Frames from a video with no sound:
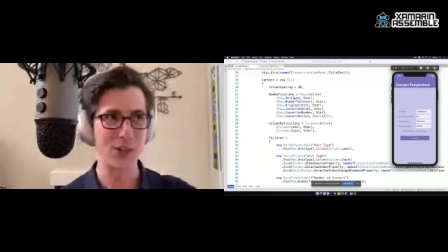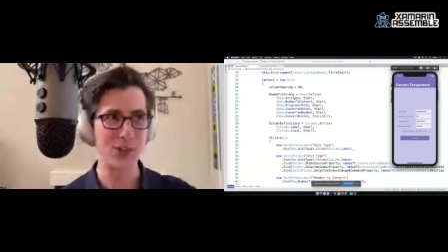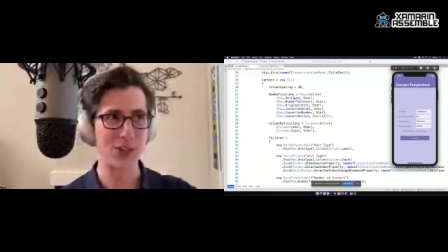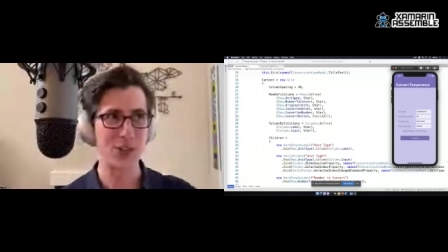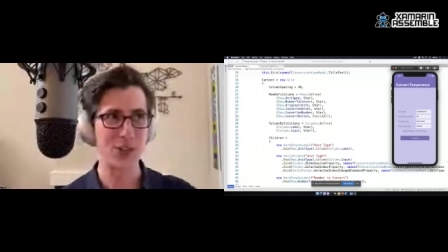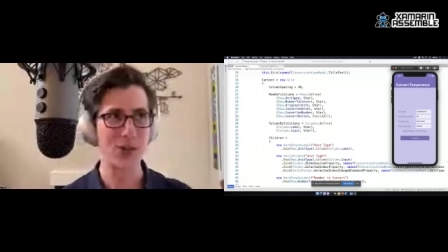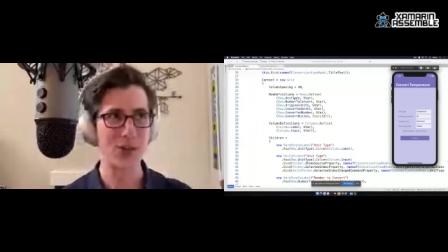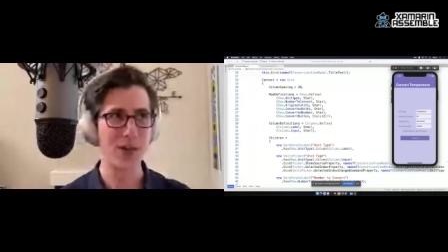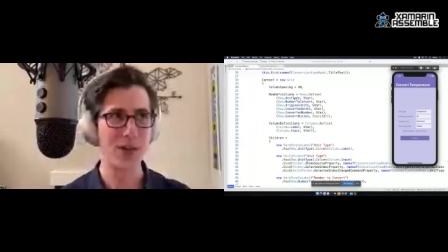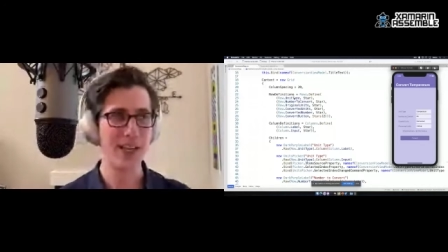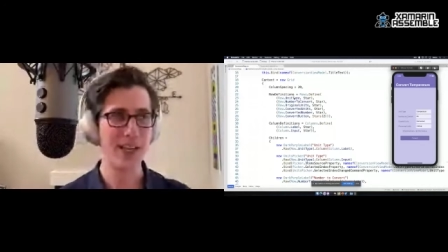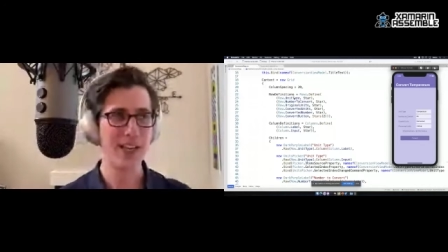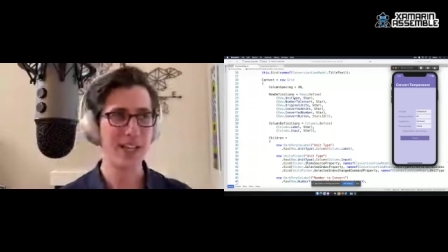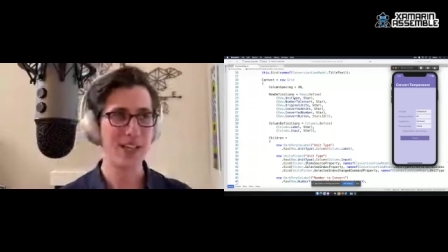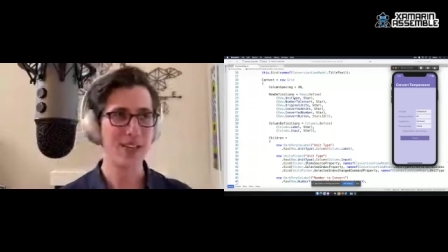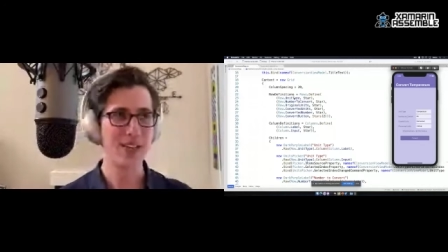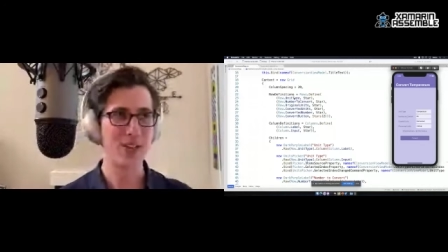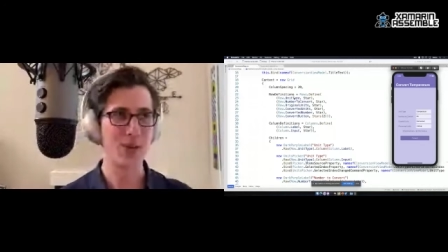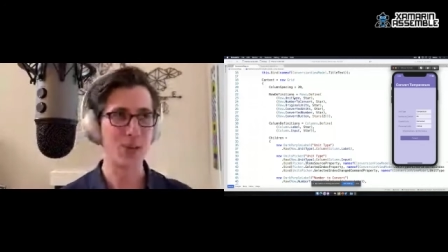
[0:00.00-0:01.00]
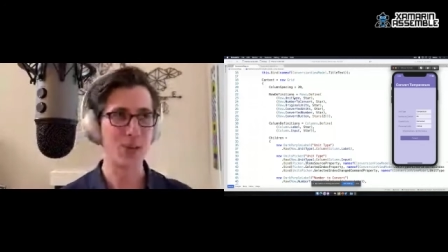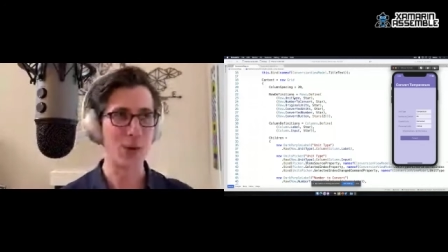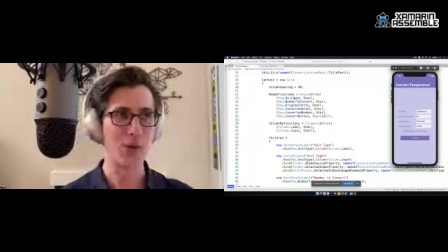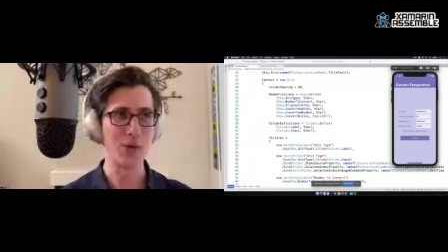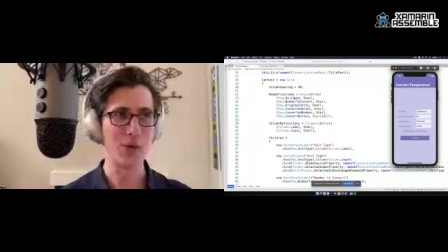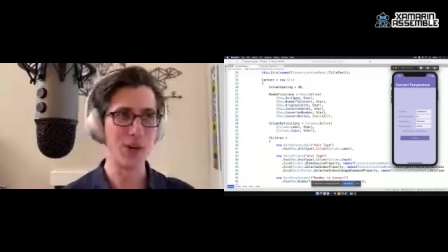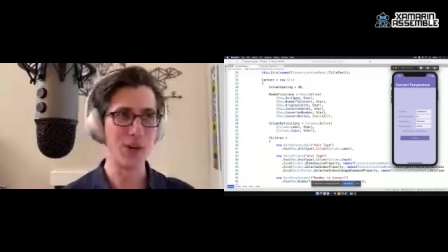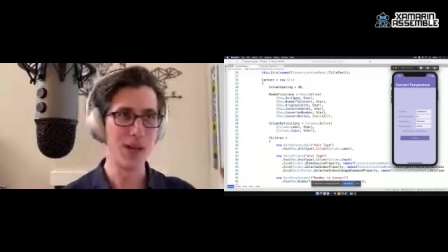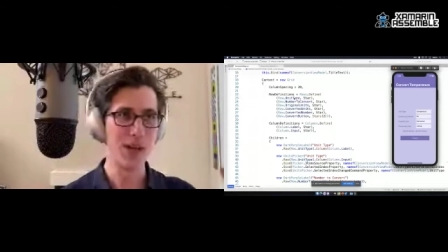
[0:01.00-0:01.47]
So the row
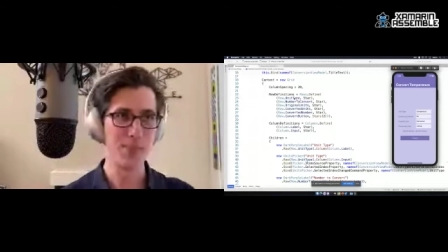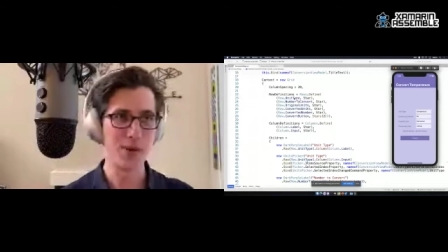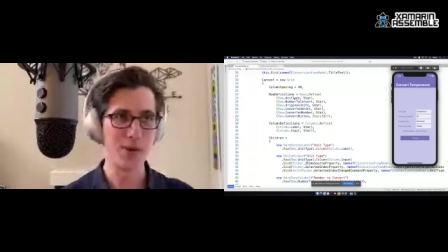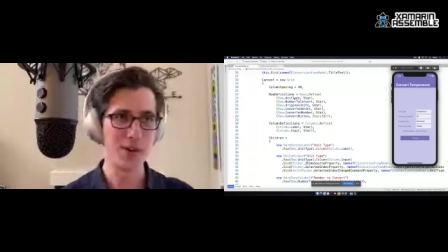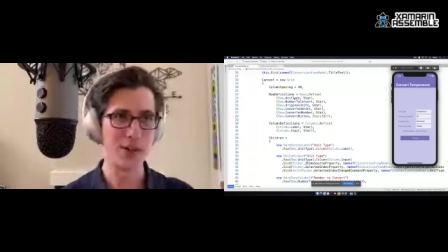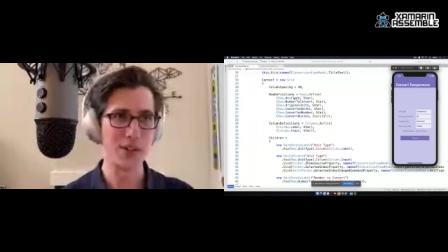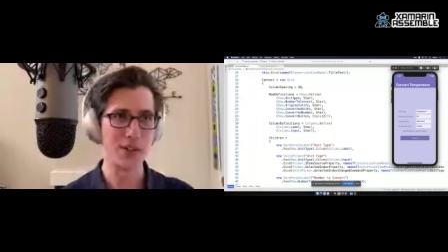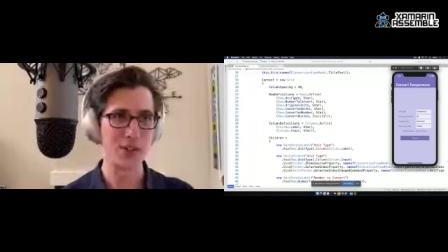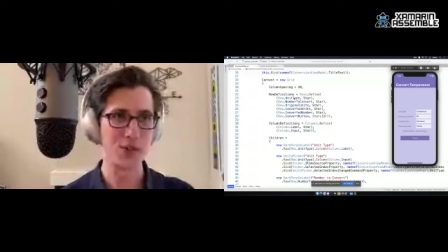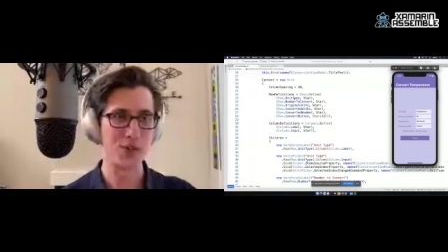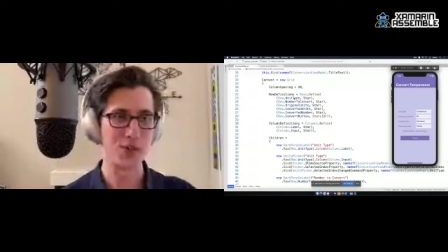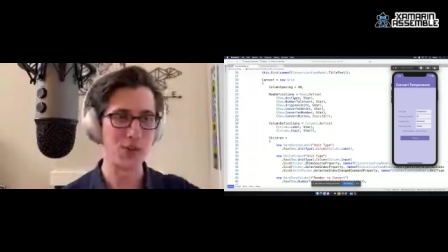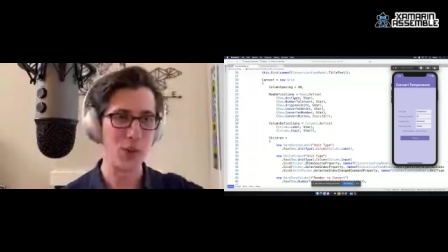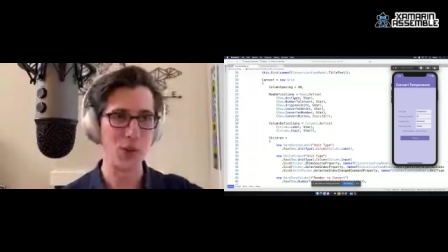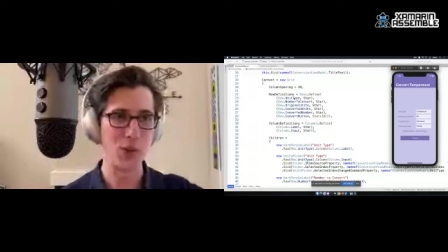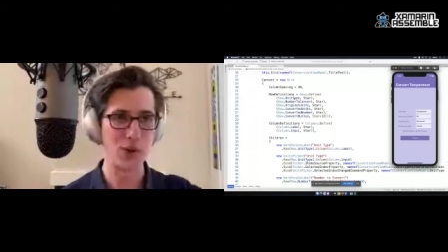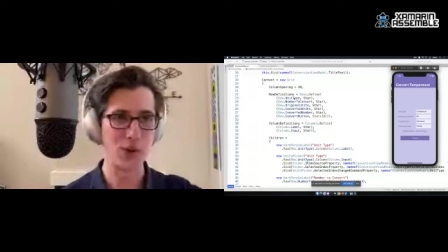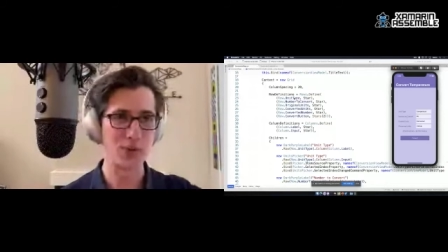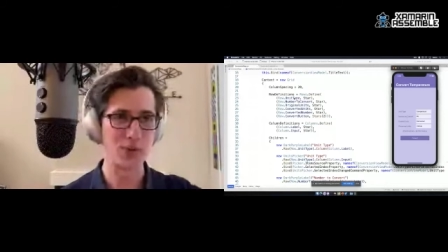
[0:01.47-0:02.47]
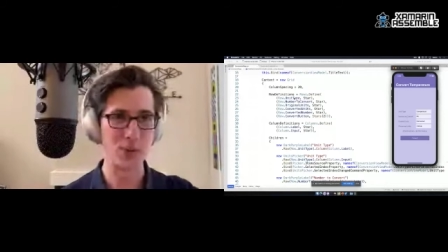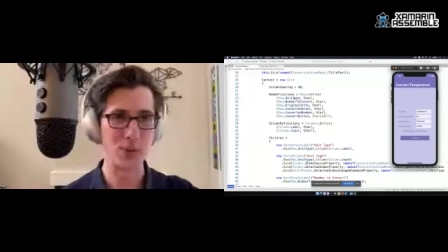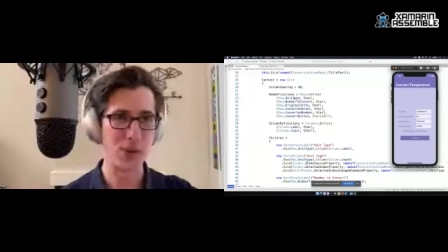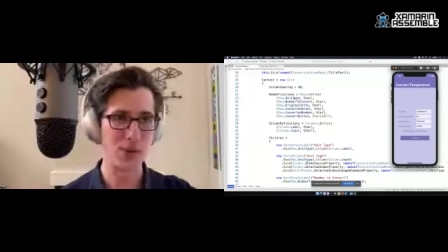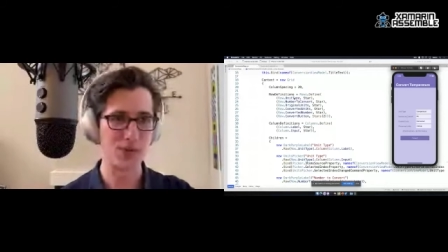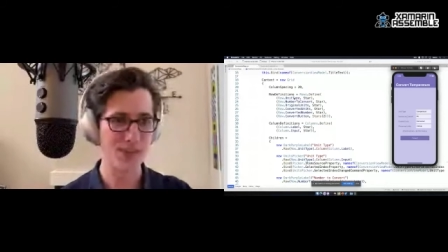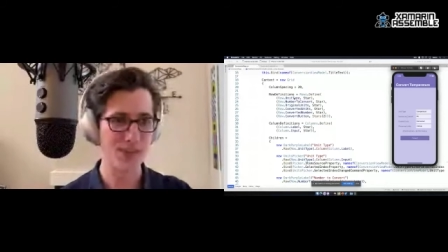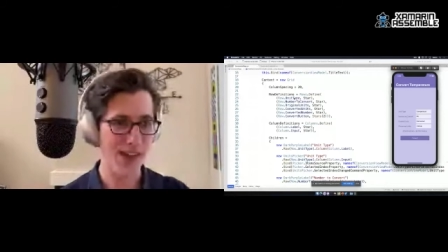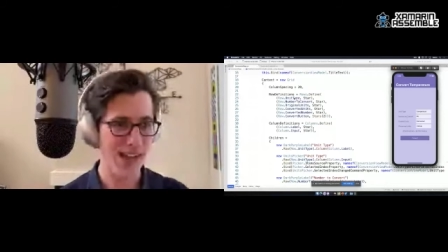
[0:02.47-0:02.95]
number is 4 for
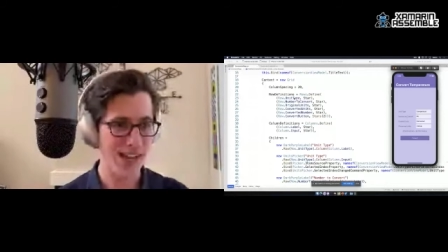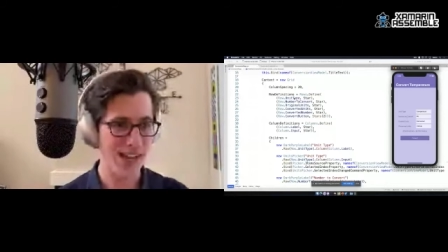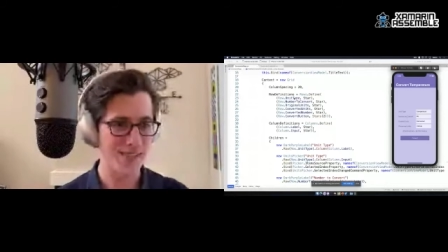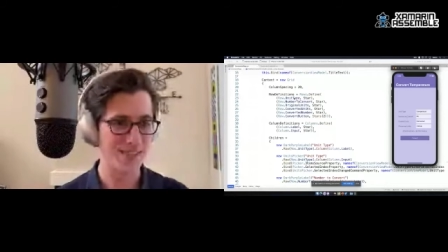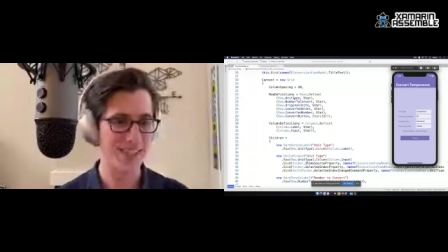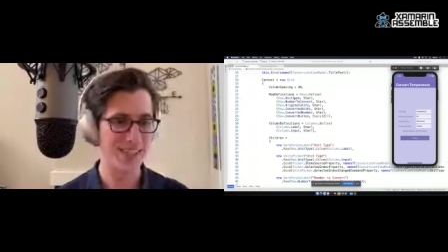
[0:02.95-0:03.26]
row 5.